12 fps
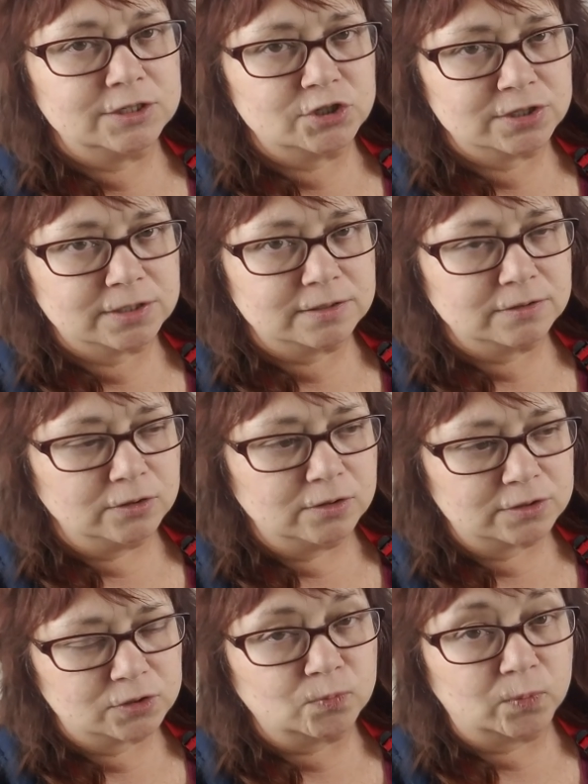just
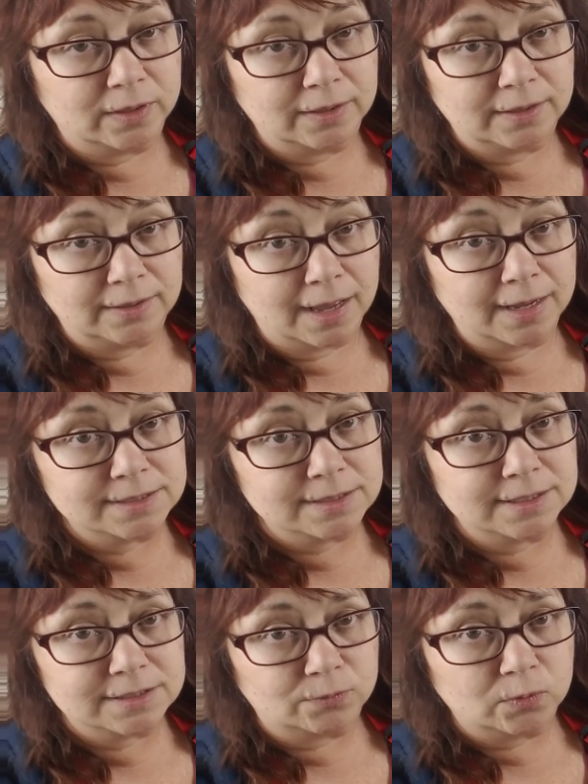looks really nice.
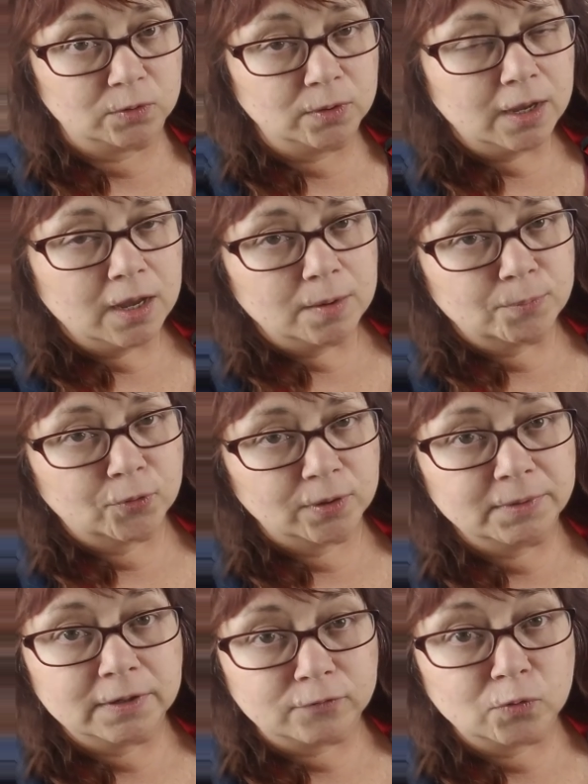It gets a real
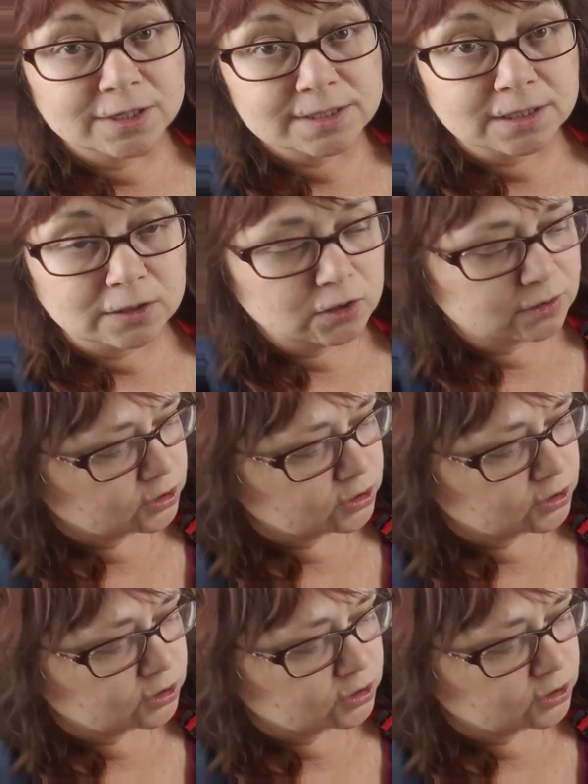primitive rustic look